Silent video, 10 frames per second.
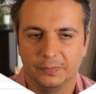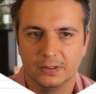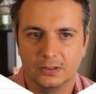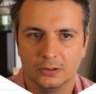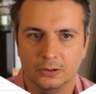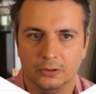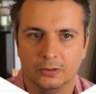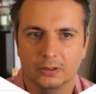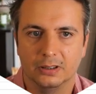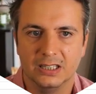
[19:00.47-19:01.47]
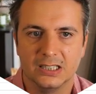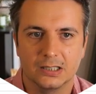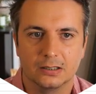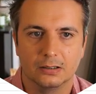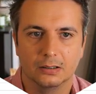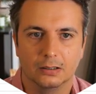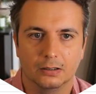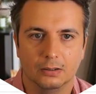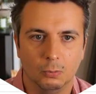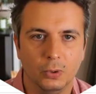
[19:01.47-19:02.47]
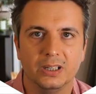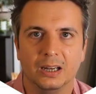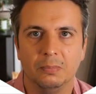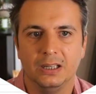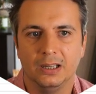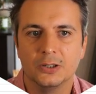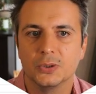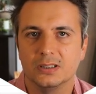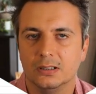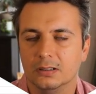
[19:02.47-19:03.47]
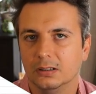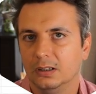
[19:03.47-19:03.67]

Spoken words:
So this would get me interested